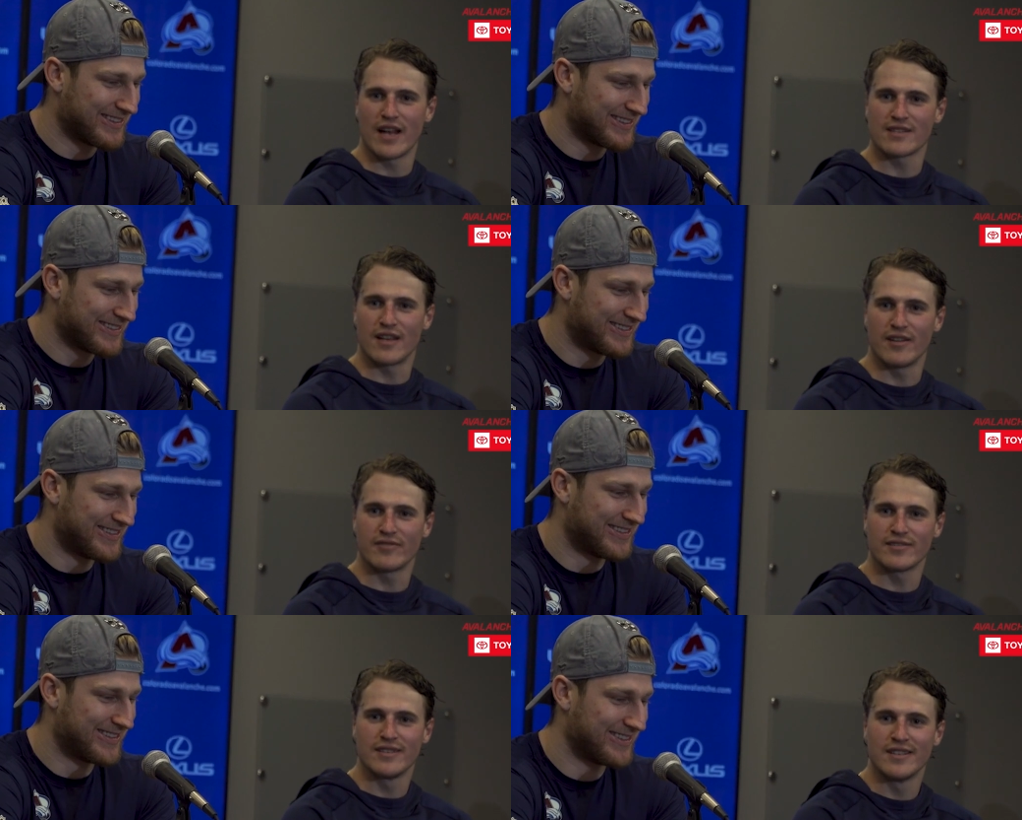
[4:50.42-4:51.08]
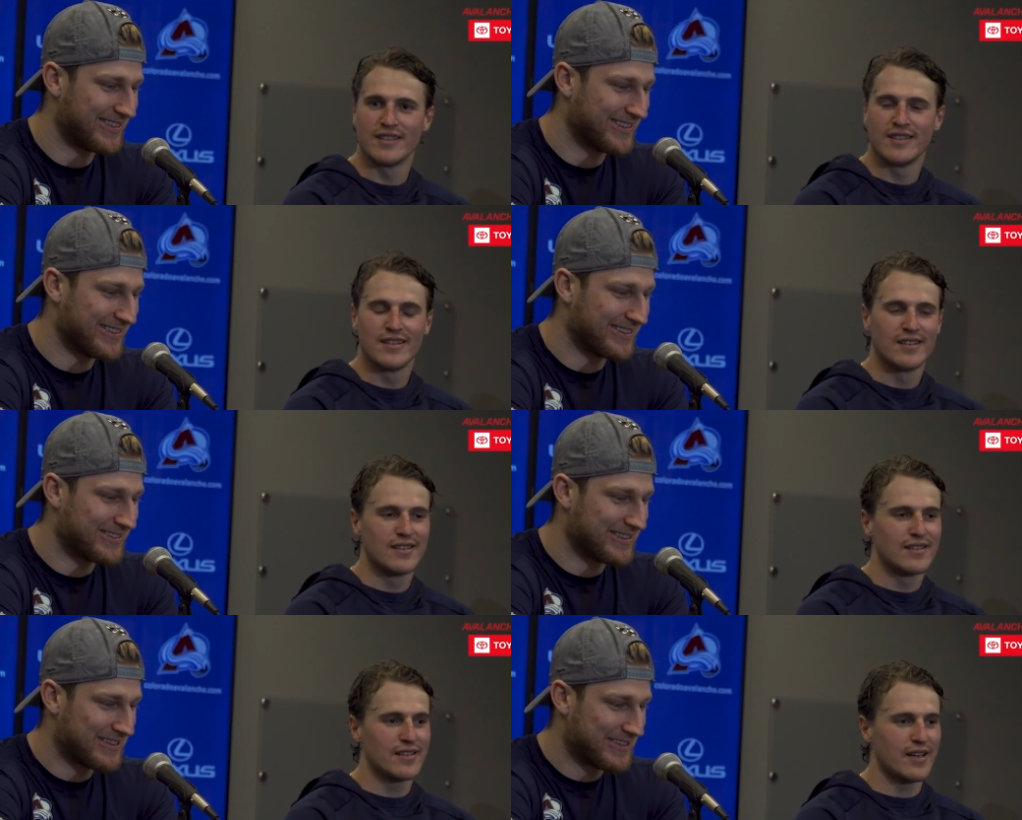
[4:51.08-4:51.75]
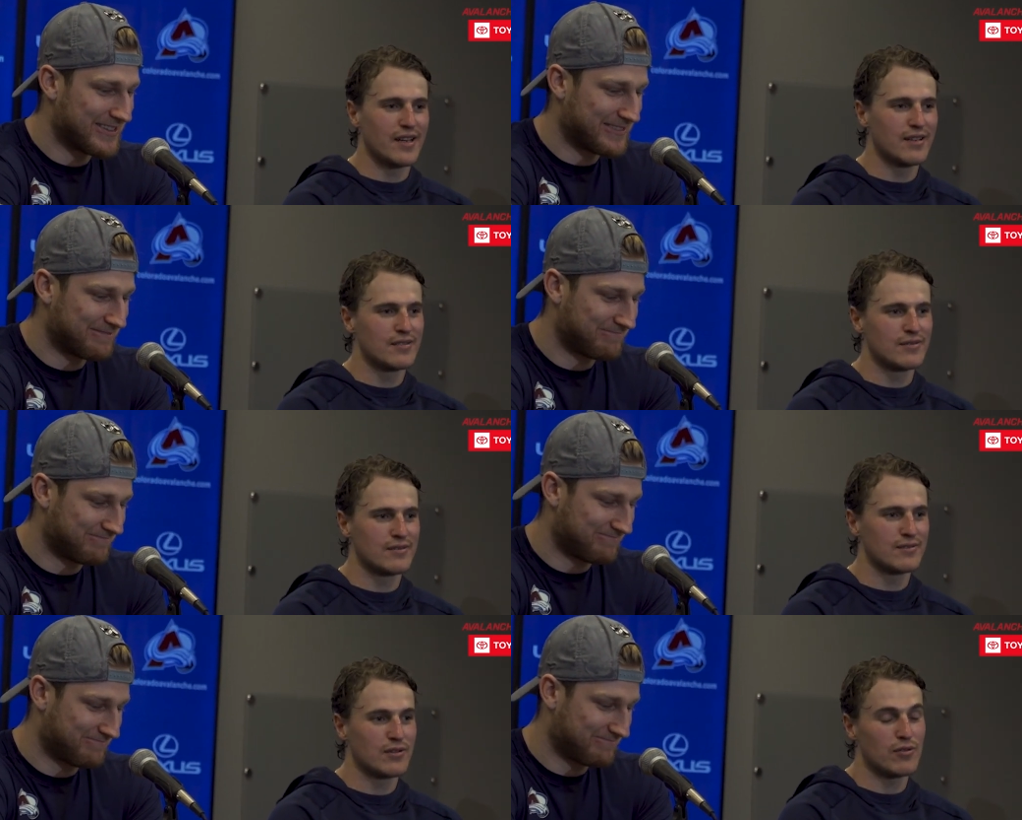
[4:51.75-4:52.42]
Speaker 1: hats left. Yeah, that
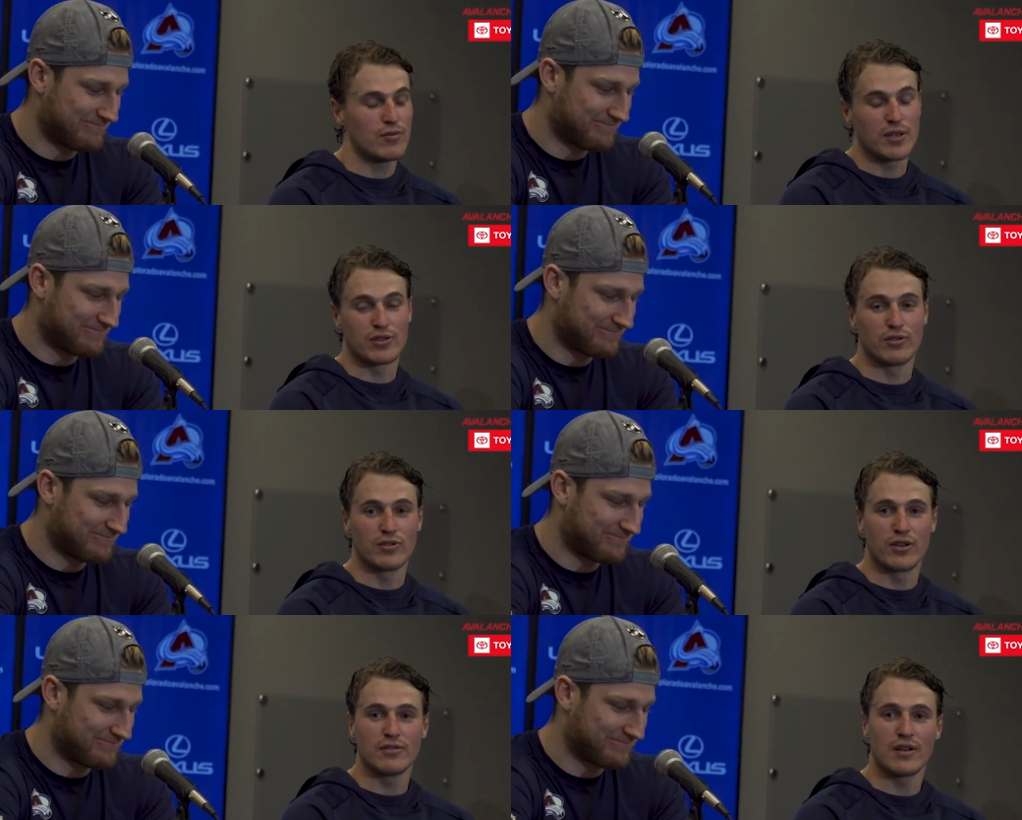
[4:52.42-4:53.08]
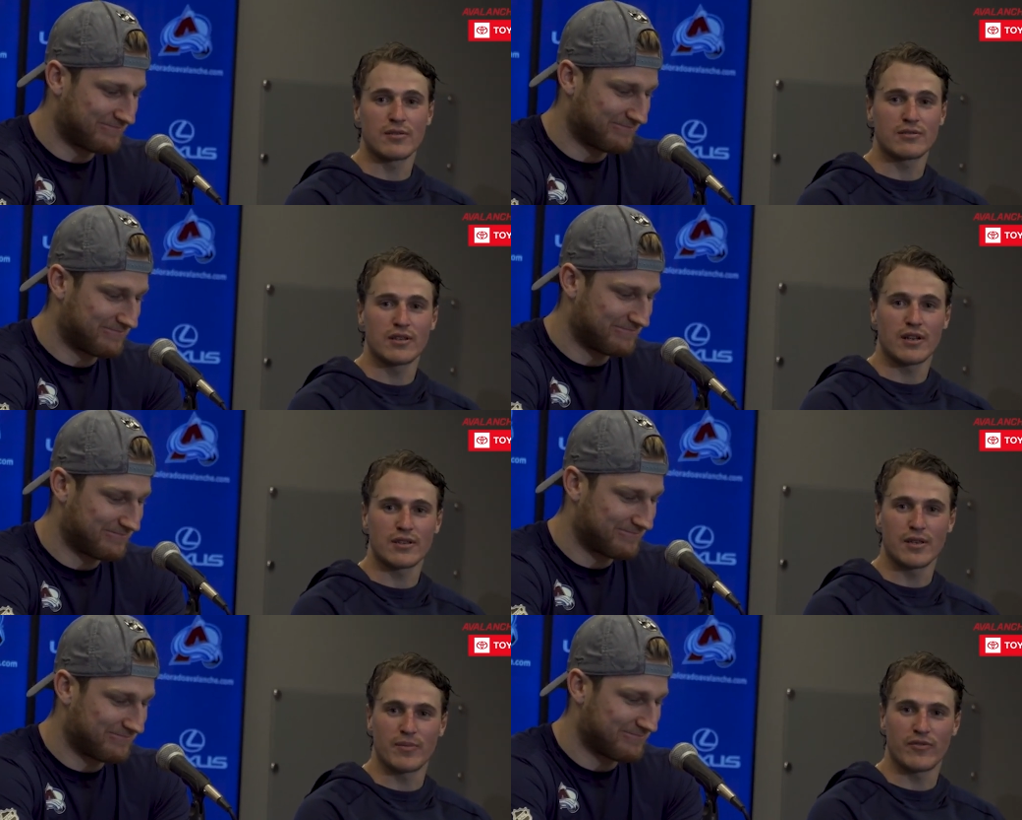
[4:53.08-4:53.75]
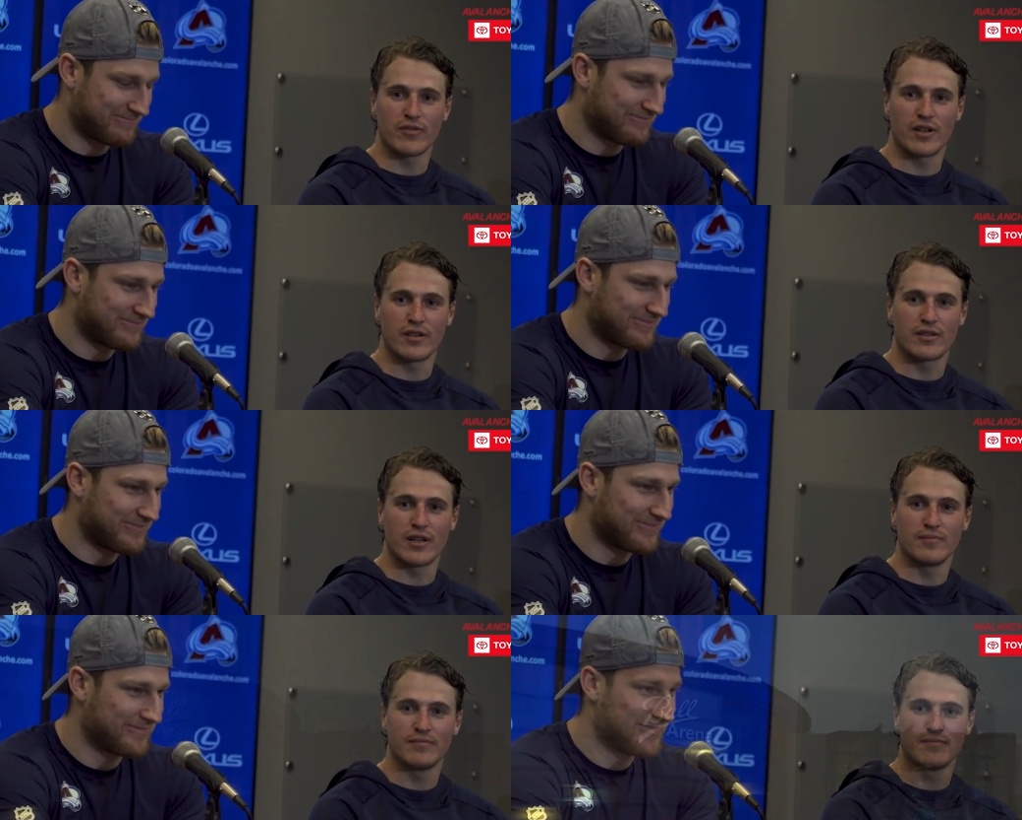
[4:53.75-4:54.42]
would have been cool though. I'll, I'll keep it for another time.